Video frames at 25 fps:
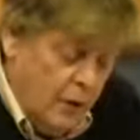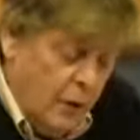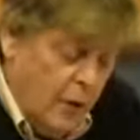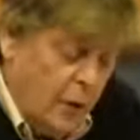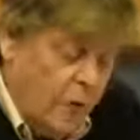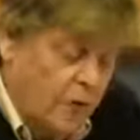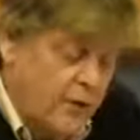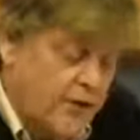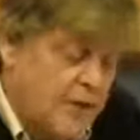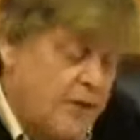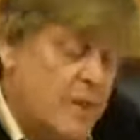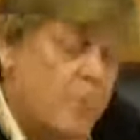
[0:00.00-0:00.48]

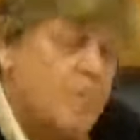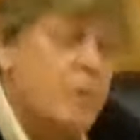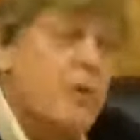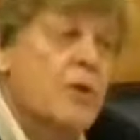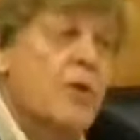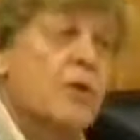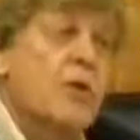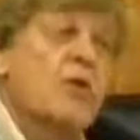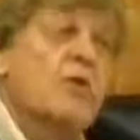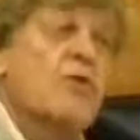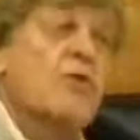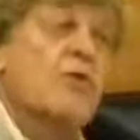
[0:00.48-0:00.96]
Or is it
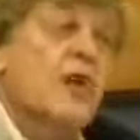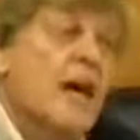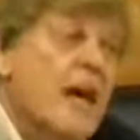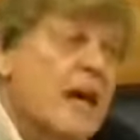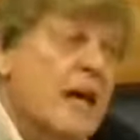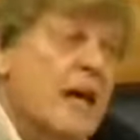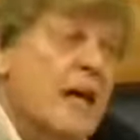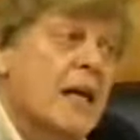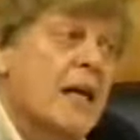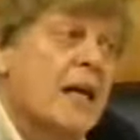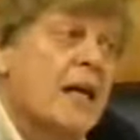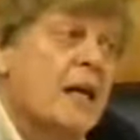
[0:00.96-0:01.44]
because
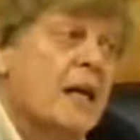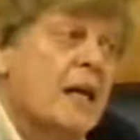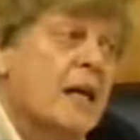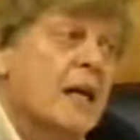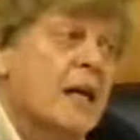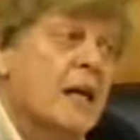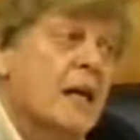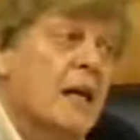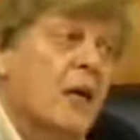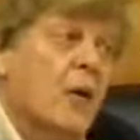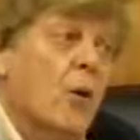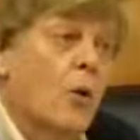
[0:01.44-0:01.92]
they,
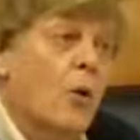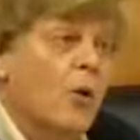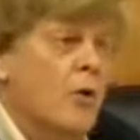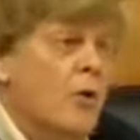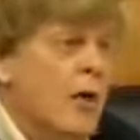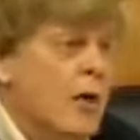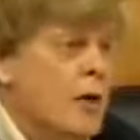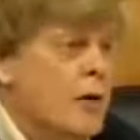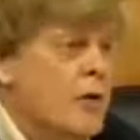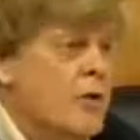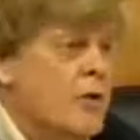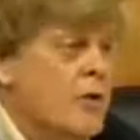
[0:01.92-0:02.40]
or
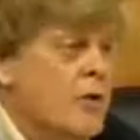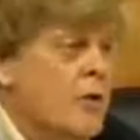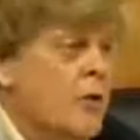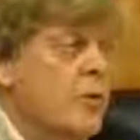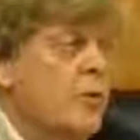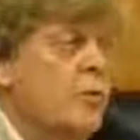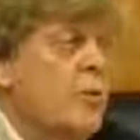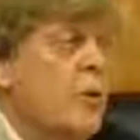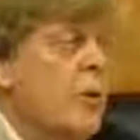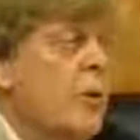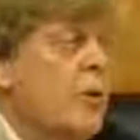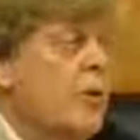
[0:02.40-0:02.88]
those
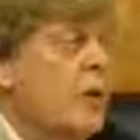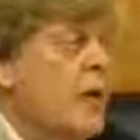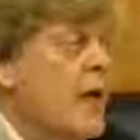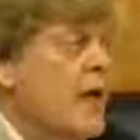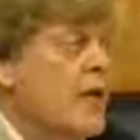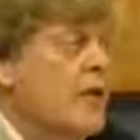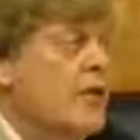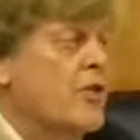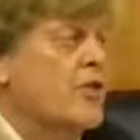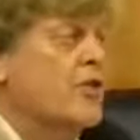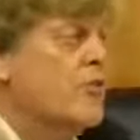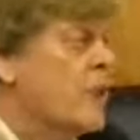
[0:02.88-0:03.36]
who pull
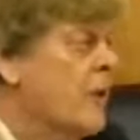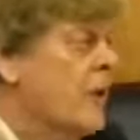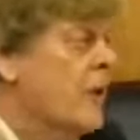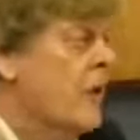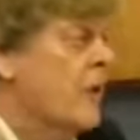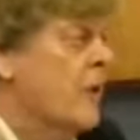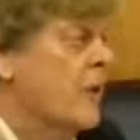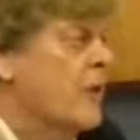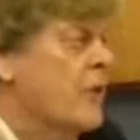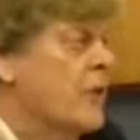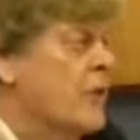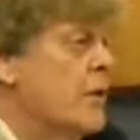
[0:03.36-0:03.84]
their
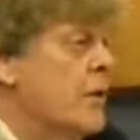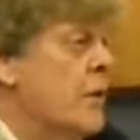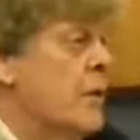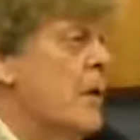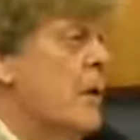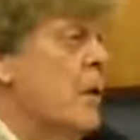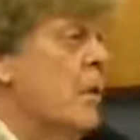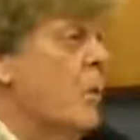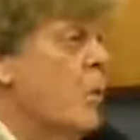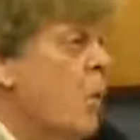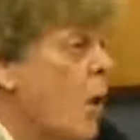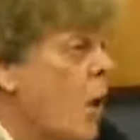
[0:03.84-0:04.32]
strings,
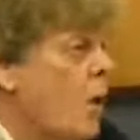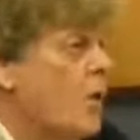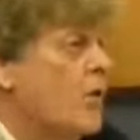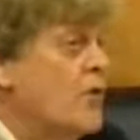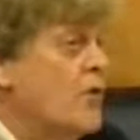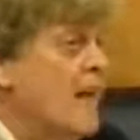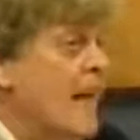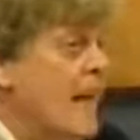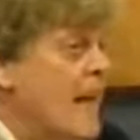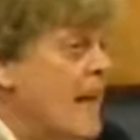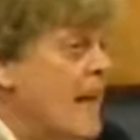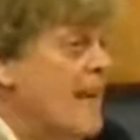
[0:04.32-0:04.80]

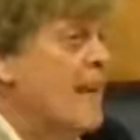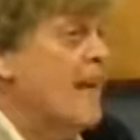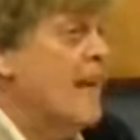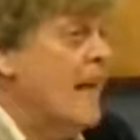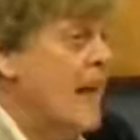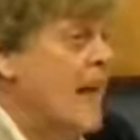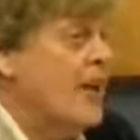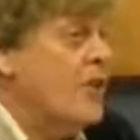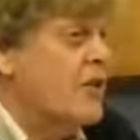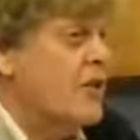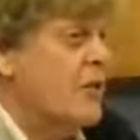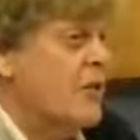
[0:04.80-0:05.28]
want a
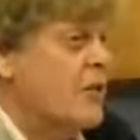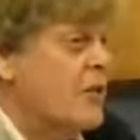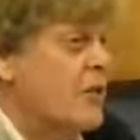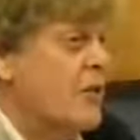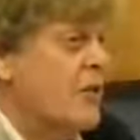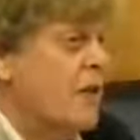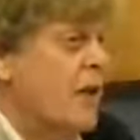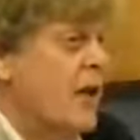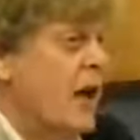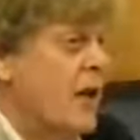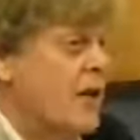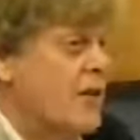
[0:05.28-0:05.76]
clash of
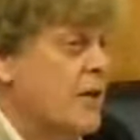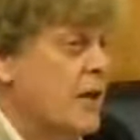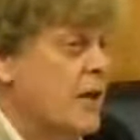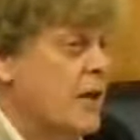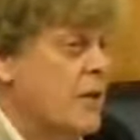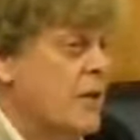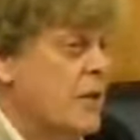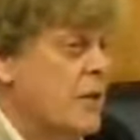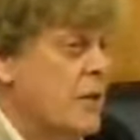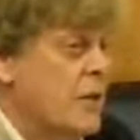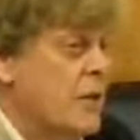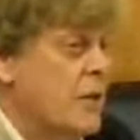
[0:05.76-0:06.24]

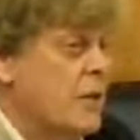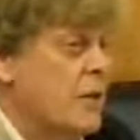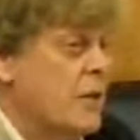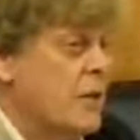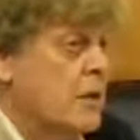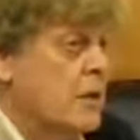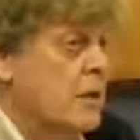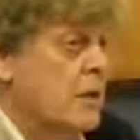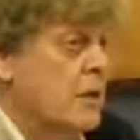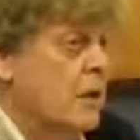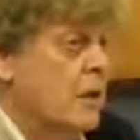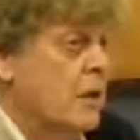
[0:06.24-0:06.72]
civilizations,
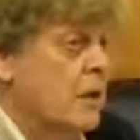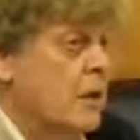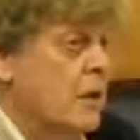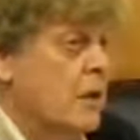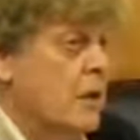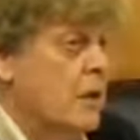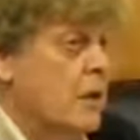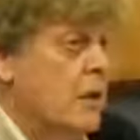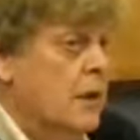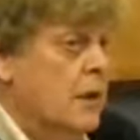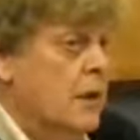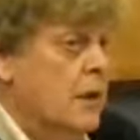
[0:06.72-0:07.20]

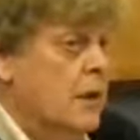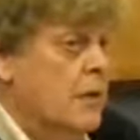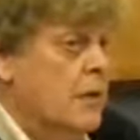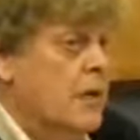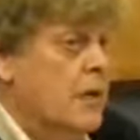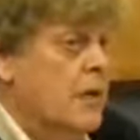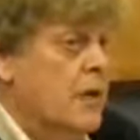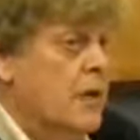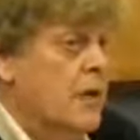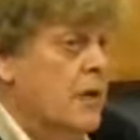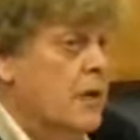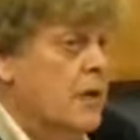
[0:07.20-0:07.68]

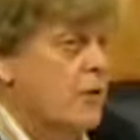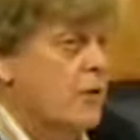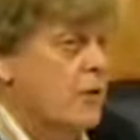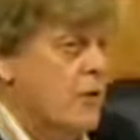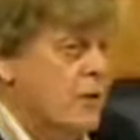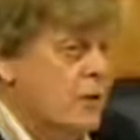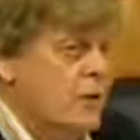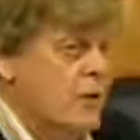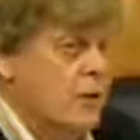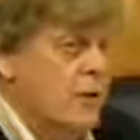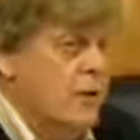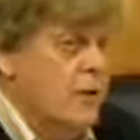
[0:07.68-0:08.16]

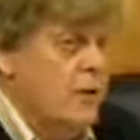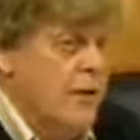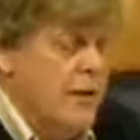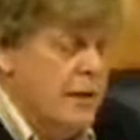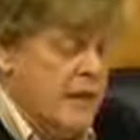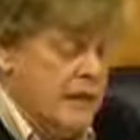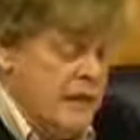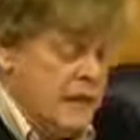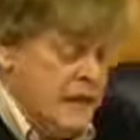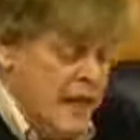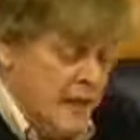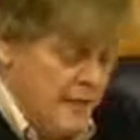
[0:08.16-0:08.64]
Judeo-Christian v.
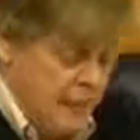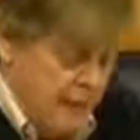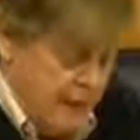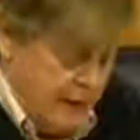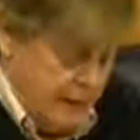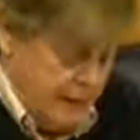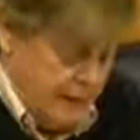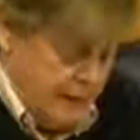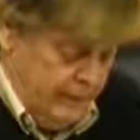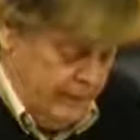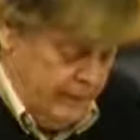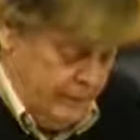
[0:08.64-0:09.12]
Islamic?